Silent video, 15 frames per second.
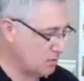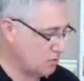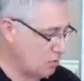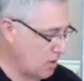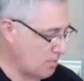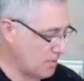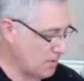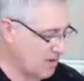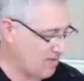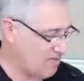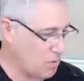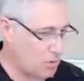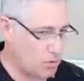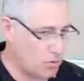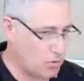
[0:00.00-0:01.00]
dropping
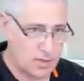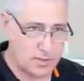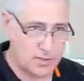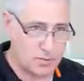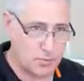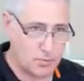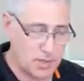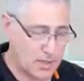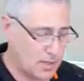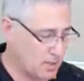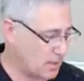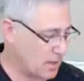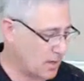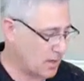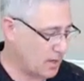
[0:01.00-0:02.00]
off bolt rails, and we
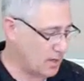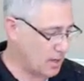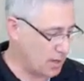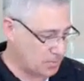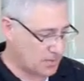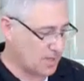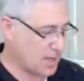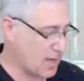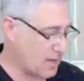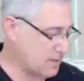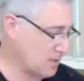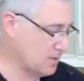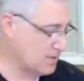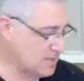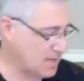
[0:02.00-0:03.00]
helped the
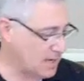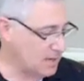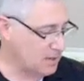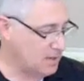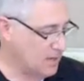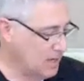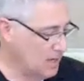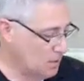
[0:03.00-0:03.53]
guys on site.